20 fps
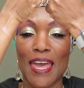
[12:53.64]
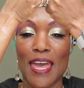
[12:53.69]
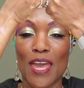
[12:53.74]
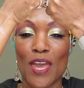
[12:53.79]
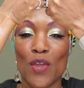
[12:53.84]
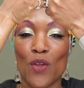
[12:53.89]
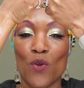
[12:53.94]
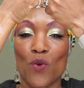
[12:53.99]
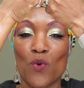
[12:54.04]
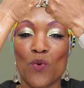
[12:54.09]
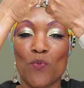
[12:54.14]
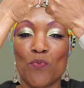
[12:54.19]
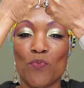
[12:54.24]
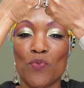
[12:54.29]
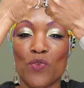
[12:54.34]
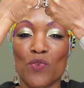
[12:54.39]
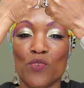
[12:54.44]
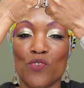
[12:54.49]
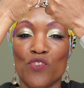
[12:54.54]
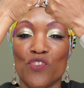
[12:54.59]
I
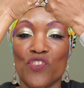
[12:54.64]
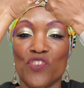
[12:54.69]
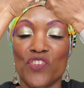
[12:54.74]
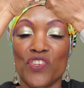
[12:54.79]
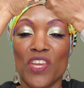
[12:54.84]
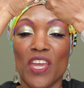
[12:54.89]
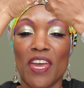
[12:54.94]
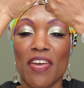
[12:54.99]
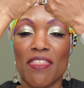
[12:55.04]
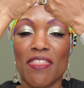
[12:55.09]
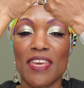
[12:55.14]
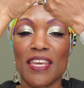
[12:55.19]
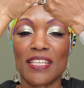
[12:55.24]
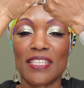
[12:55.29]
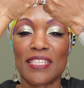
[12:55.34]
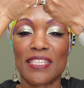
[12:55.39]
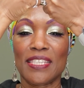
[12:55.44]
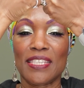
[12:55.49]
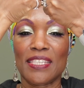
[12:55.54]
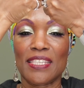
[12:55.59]
hope you share
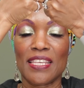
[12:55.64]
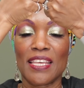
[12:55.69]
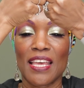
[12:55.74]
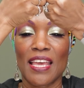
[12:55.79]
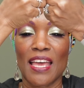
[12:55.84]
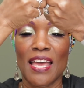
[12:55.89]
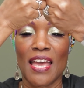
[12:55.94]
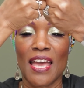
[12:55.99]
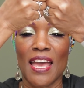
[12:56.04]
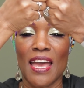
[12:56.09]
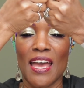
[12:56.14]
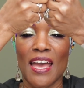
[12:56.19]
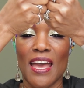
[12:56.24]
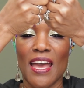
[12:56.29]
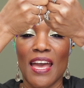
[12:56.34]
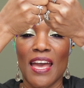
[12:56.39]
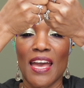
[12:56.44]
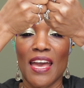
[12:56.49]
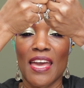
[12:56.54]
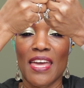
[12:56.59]
this,
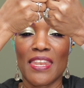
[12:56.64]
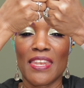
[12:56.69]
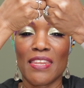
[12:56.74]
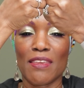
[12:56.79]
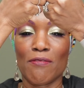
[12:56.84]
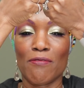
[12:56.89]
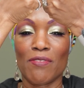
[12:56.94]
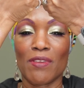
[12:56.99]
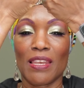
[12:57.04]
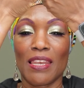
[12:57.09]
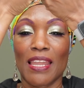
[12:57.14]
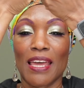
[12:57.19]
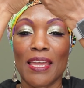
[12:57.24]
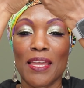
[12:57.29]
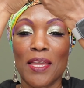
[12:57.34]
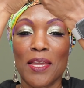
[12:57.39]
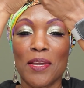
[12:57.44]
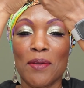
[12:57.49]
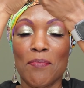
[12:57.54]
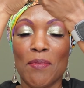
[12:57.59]
and if you
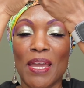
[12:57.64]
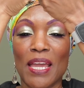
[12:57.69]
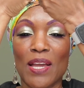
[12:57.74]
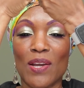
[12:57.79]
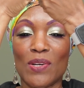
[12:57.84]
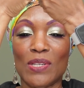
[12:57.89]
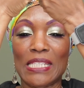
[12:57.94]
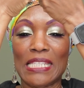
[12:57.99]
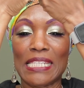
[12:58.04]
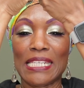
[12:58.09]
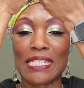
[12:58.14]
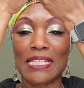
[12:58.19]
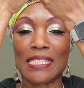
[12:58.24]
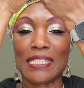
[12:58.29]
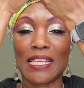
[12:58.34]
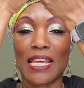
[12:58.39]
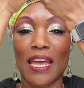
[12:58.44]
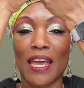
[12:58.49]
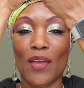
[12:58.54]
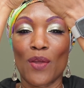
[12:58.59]
like my
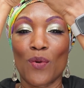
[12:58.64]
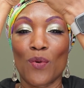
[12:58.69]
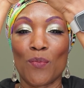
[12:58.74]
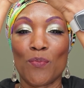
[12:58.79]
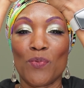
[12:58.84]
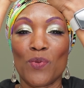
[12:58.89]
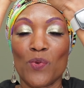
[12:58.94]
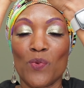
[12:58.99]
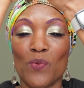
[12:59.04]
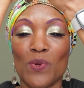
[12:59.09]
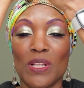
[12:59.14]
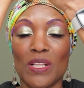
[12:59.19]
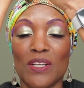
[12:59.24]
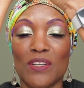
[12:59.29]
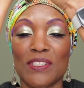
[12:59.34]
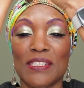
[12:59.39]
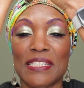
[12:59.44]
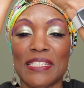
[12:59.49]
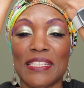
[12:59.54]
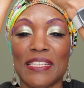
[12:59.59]
content, I hope you will
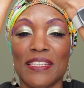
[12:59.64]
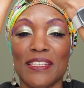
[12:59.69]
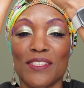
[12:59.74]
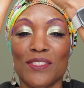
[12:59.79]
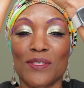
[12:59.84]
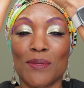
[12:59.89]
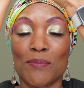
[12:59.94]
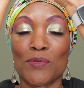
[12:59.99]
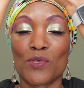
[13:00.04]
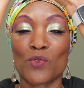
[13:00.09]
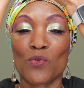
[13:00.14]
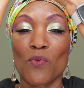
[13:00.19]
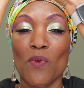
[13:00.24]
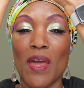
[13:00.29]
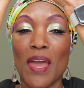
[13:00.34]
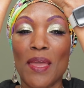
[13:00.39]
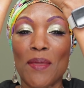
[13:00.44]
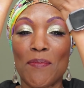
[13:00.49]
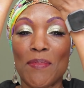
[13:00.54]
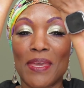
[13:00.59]
consider
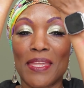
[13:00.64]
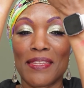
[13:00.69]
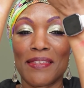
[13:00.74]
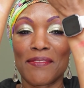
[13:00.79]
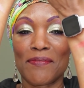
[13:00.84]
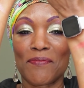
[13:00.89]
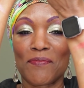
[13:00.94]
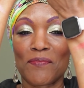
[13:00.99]
subscribing.